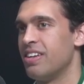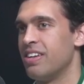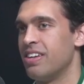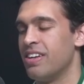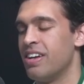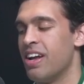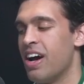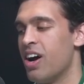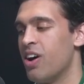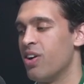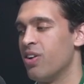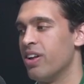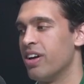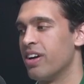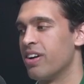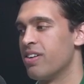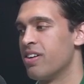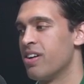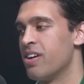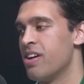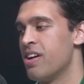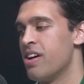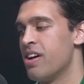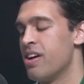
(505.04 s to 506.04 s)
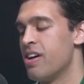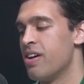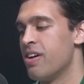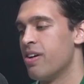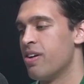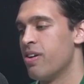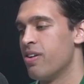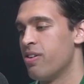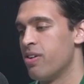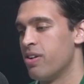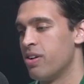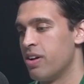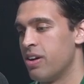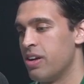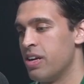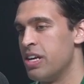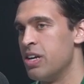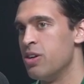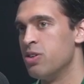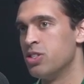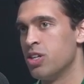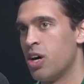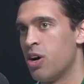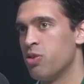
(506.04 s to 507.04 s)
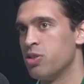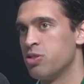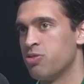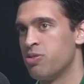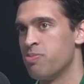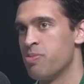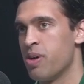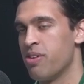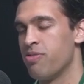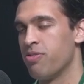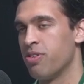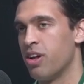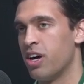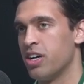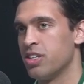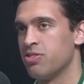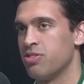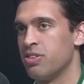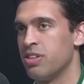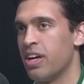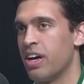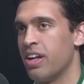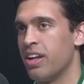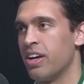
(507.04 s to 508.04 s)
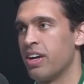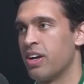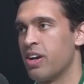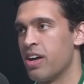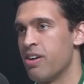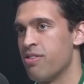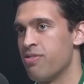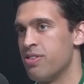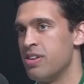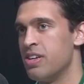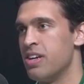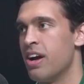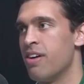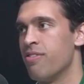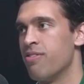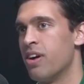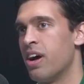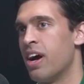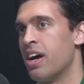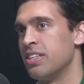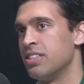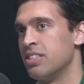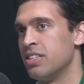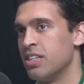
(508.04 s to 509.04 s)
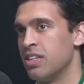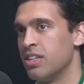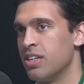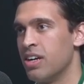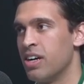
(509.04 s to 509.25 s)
now like he was always from that philosophy that like if he ever has a,